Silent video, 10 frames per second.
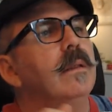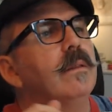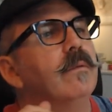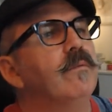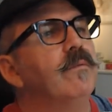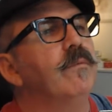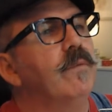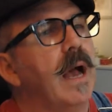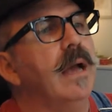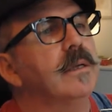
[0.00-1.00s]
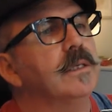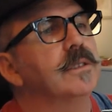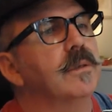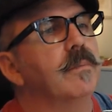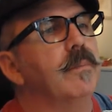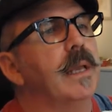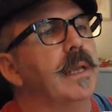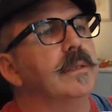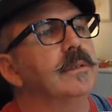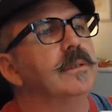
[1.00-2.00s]
The Vargas
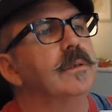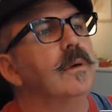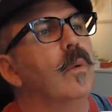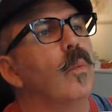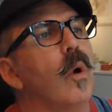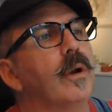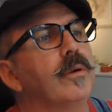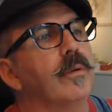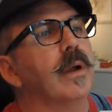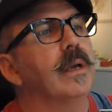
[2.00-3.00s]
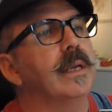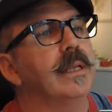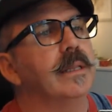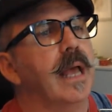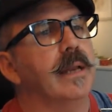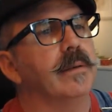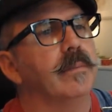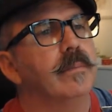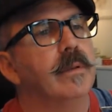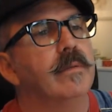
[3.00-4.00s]
means wanderer in Latin.
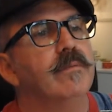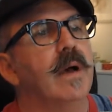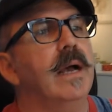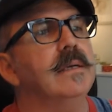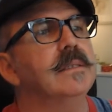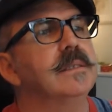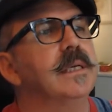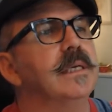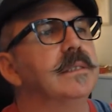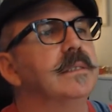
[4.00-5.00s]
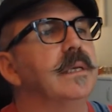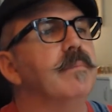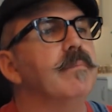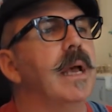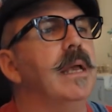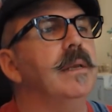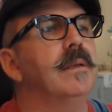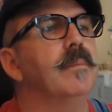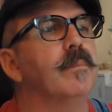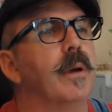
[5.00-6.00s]
Vargas is the main
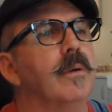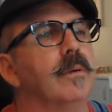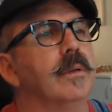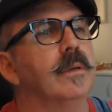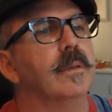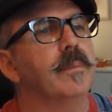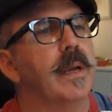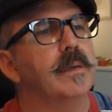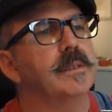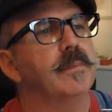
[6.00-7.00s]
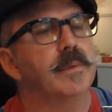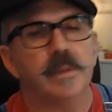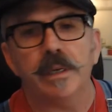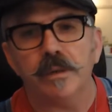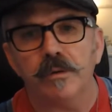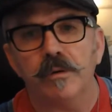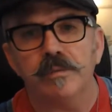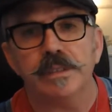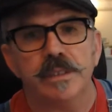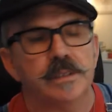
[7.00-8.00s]
component of the parasympathetic
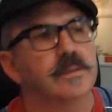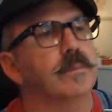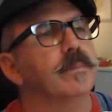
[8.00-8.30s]
nervous system.